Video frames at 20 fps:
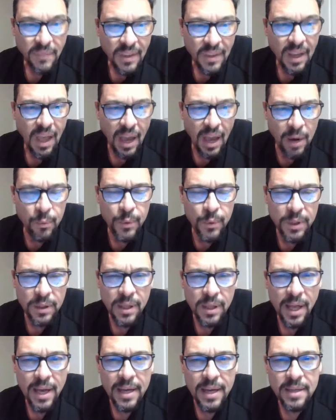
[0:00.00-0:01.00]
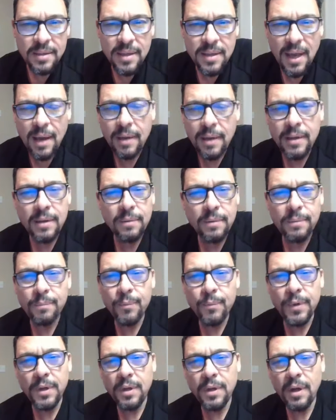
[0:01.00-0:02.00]
I realized
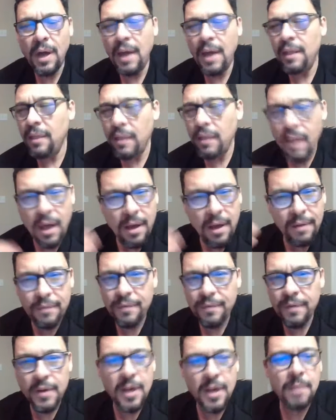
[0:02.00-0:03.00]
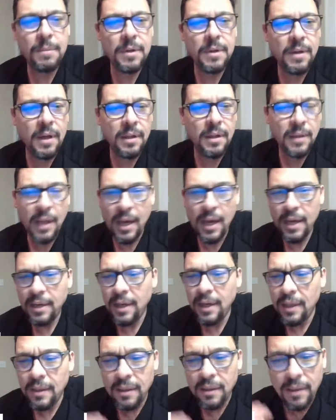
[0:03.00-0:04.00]
I love coming online.
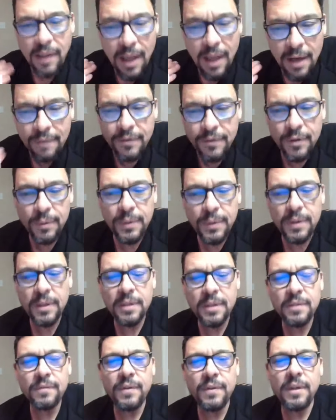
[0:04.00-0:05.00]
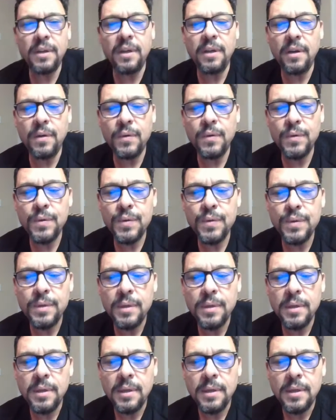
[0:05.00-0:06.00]
I love doing these videos.
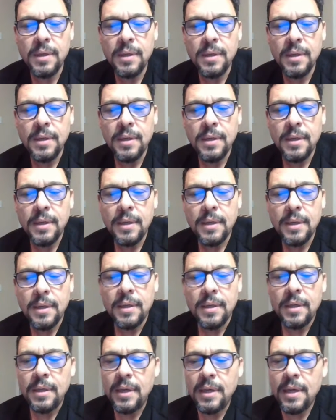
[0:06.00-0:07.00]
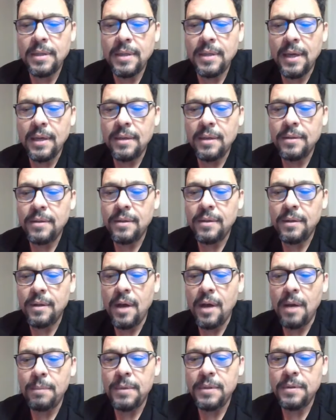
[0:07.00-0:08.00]
Yes, I can see your
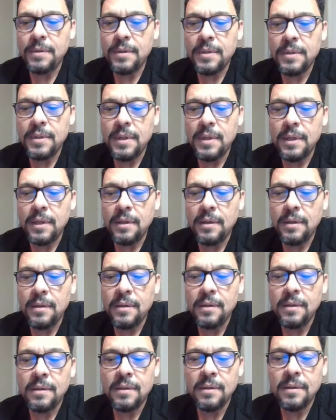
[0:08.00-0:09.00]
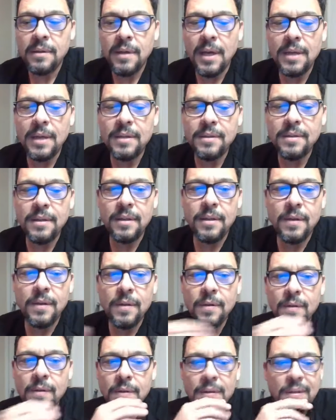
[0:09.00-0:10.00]
comments, Christina. I see
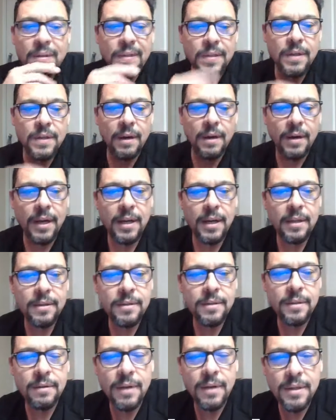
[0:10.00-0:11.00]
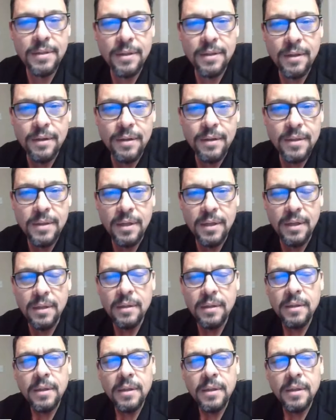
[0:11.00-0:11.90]
you. Sorry, I didn't see you. I see you, Christina.